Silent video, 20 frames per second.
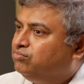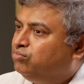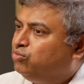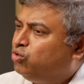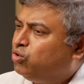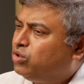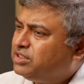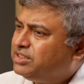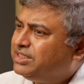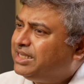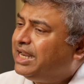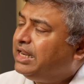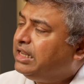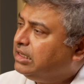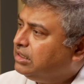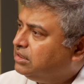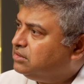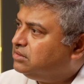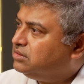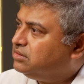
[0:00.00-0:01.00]
Took us 10
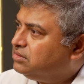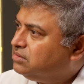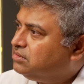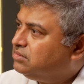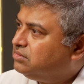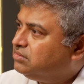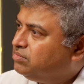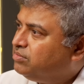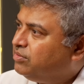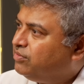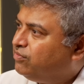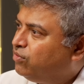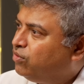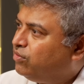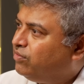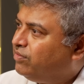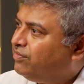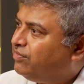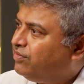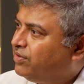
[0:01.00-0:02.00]
years before
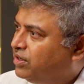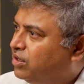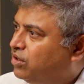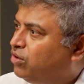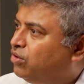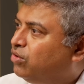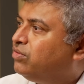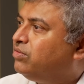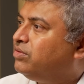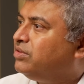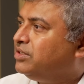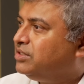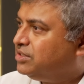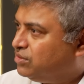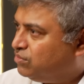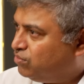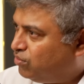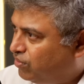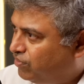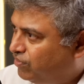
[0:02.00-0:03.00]
we figured out this
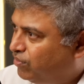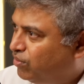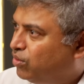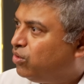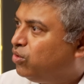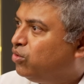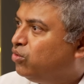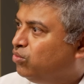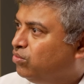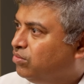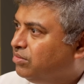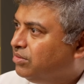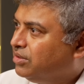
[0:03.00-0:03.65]
is what we want to do.